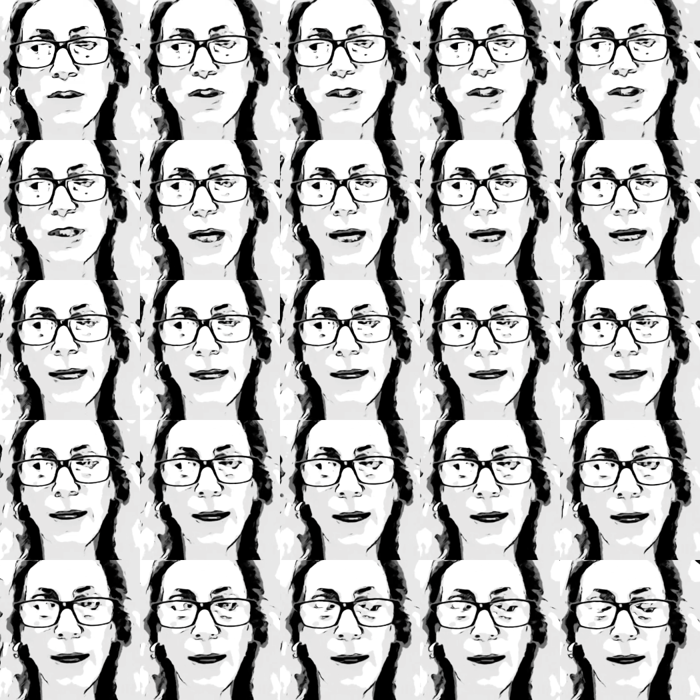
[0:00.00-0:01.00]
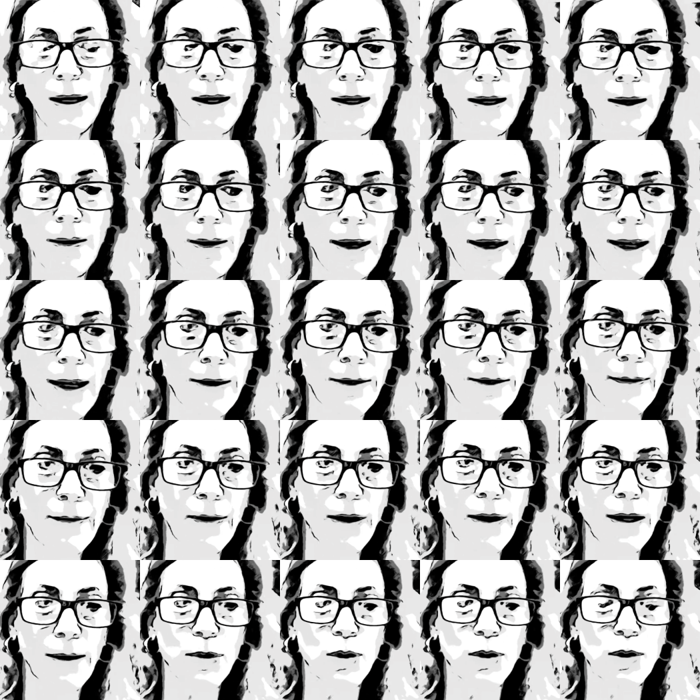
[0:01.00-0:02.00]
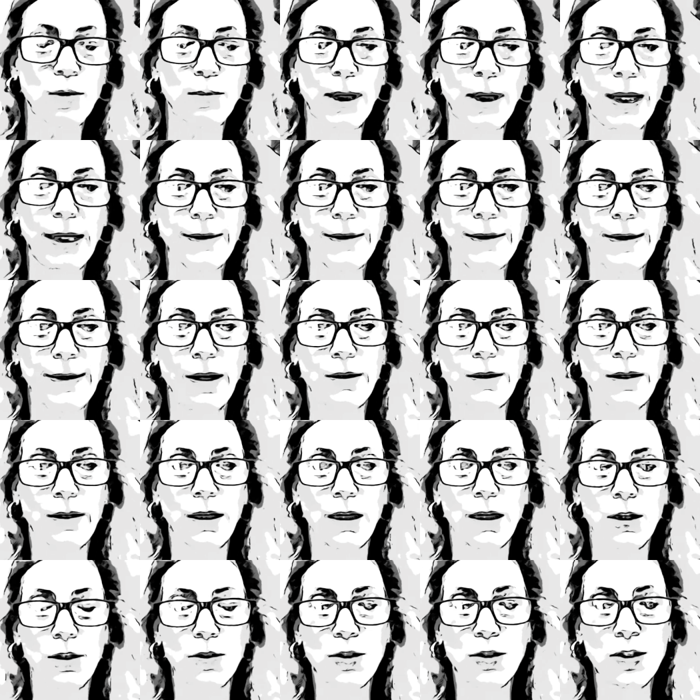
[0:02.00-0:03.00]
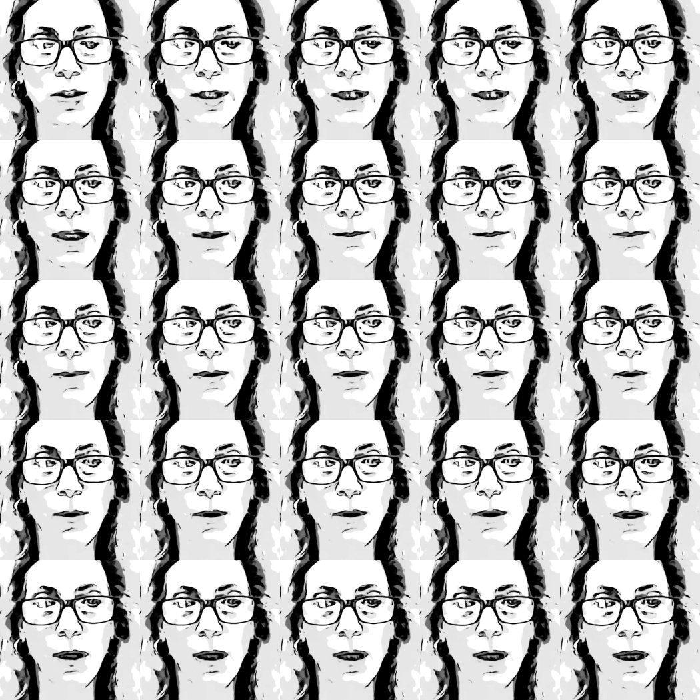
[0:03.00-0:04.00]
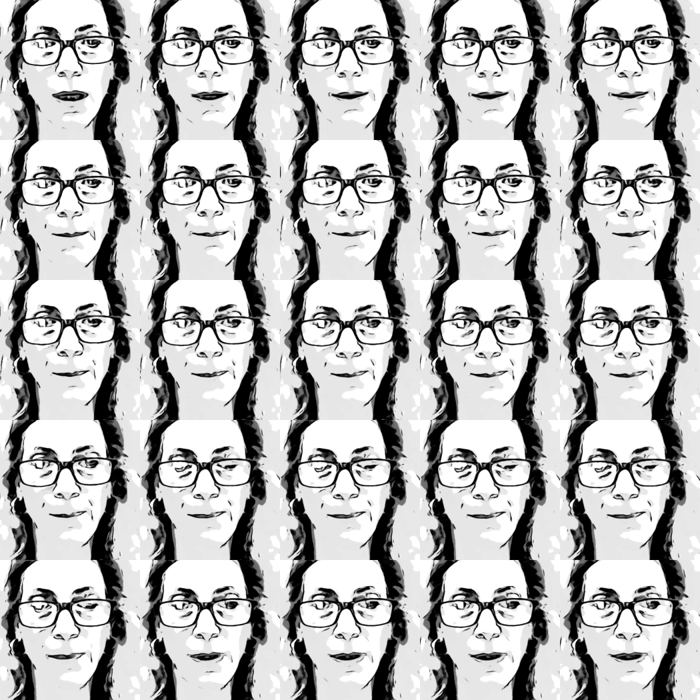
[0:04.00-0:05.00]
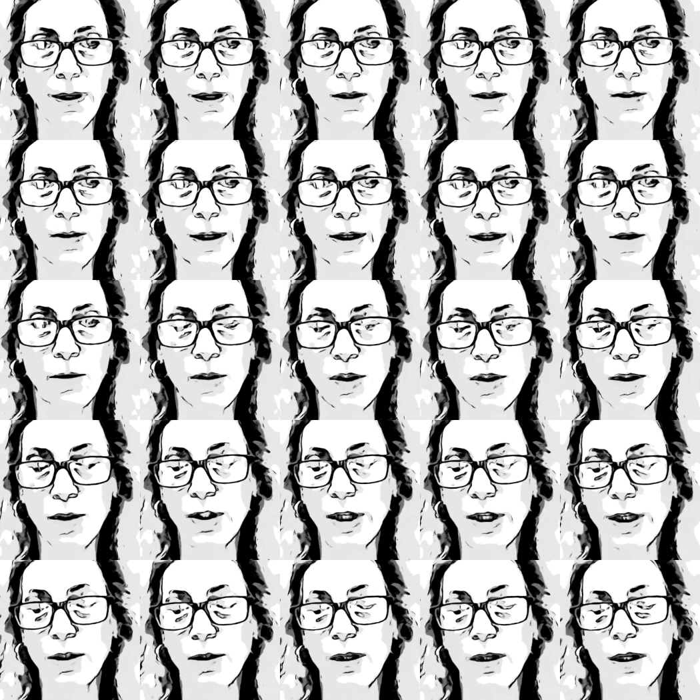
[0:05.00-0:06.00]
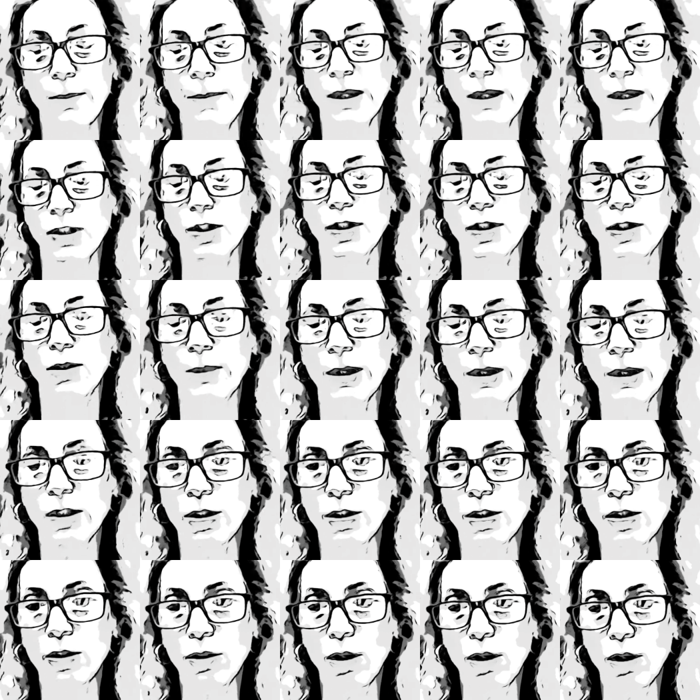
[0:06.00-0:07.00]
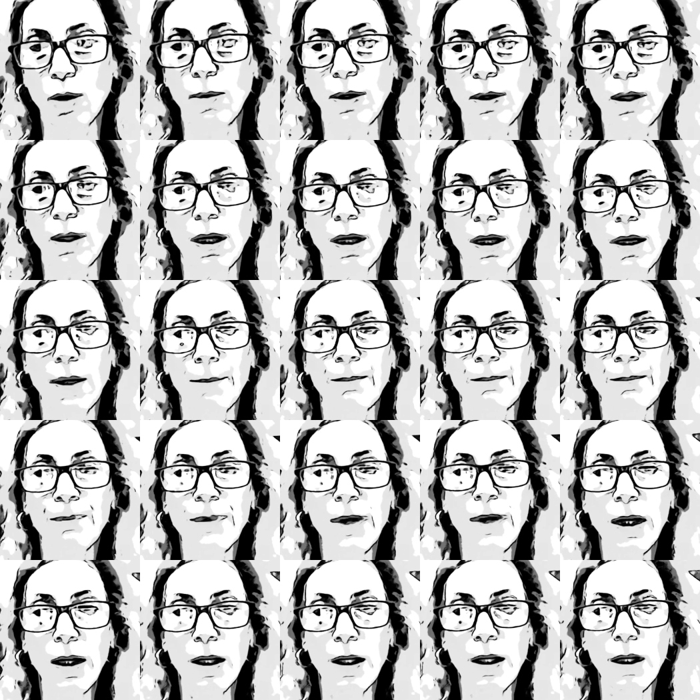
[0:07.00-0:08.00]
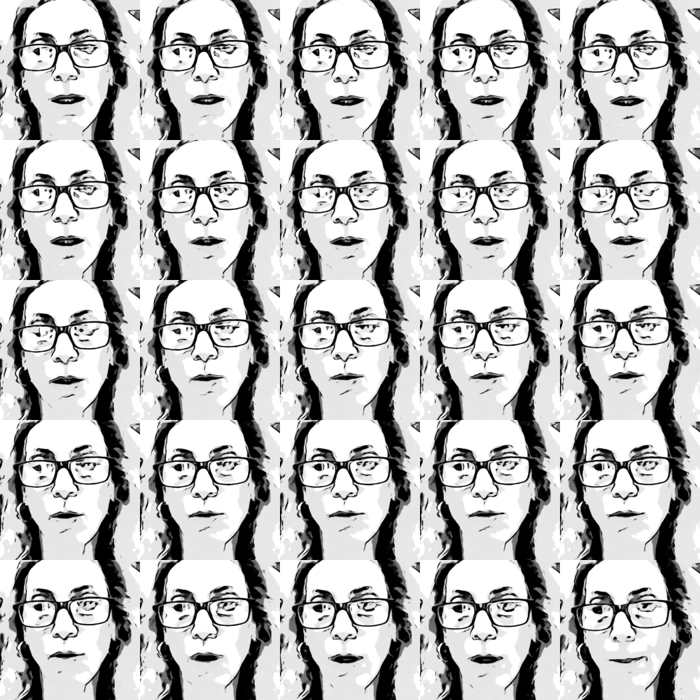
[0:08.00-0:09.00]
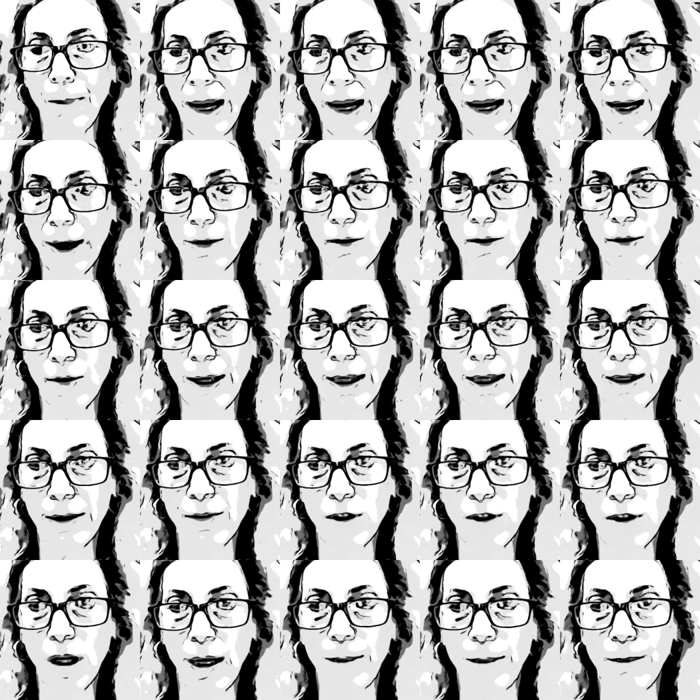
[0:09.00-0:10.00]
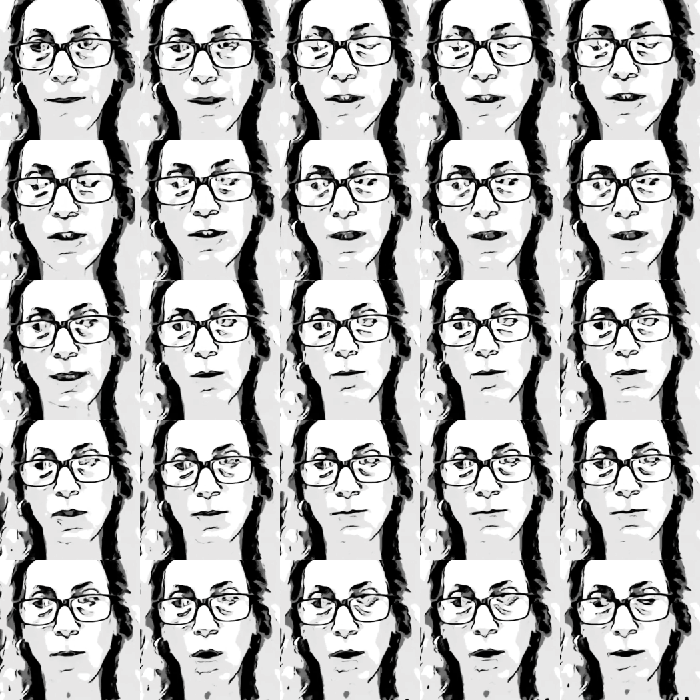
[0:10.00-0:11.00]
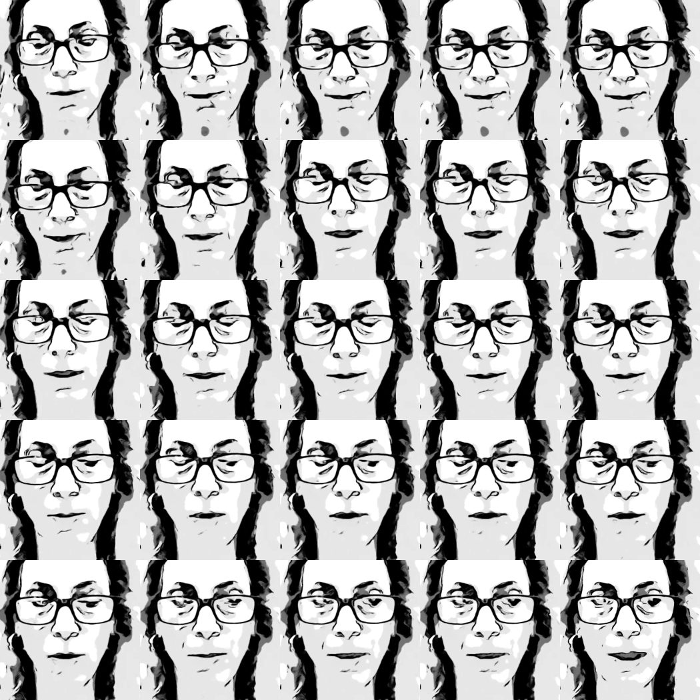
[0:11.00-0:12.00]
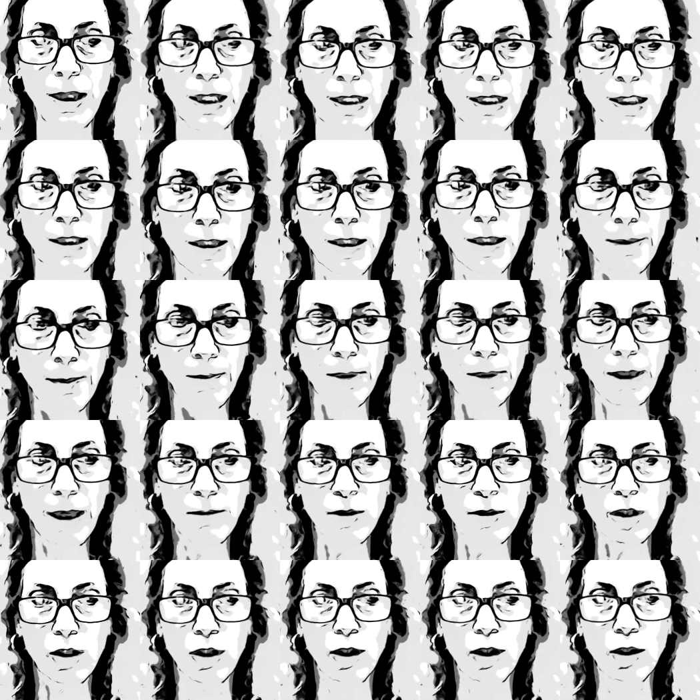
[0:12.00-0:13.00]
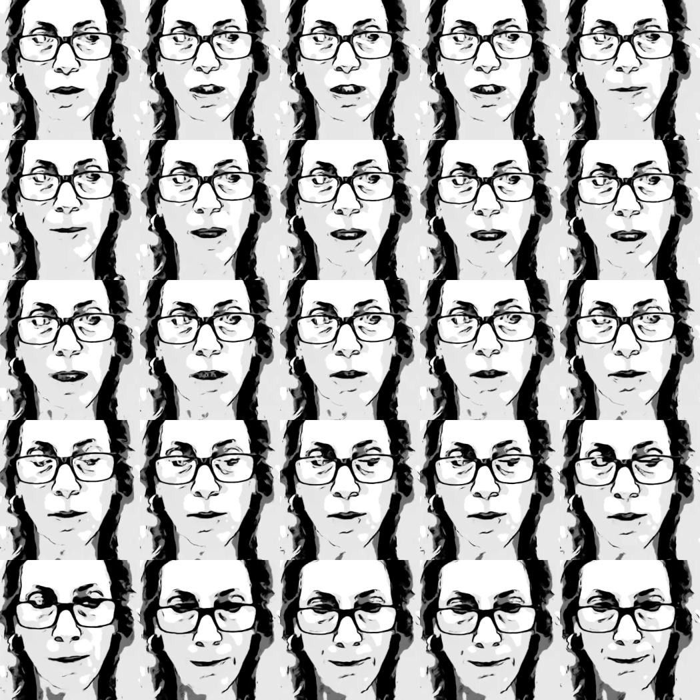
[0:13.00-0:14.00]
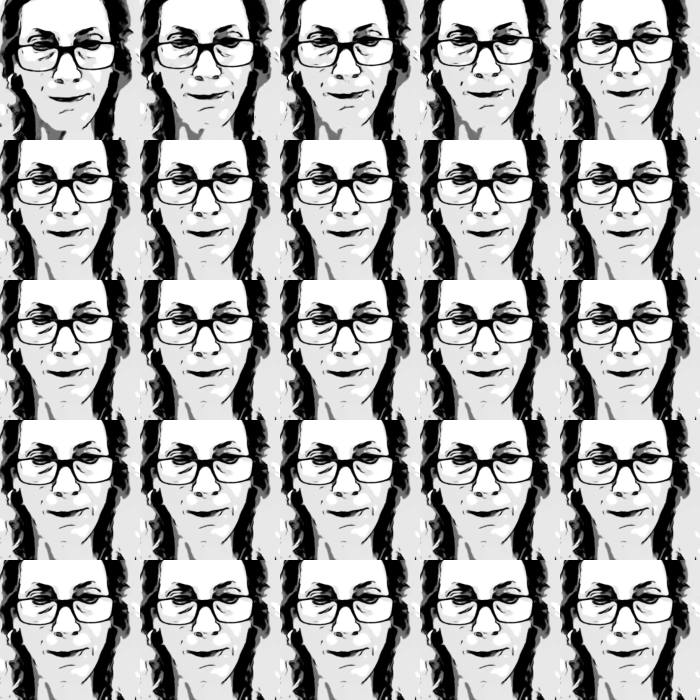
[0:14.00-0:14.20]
do you decide ahead of time? Do you write down a color scheme? Because I noticed you said you mentioned you don't draw a pattern ahead of time, and this is, I know, a smaller piece, but I was just curious about colors.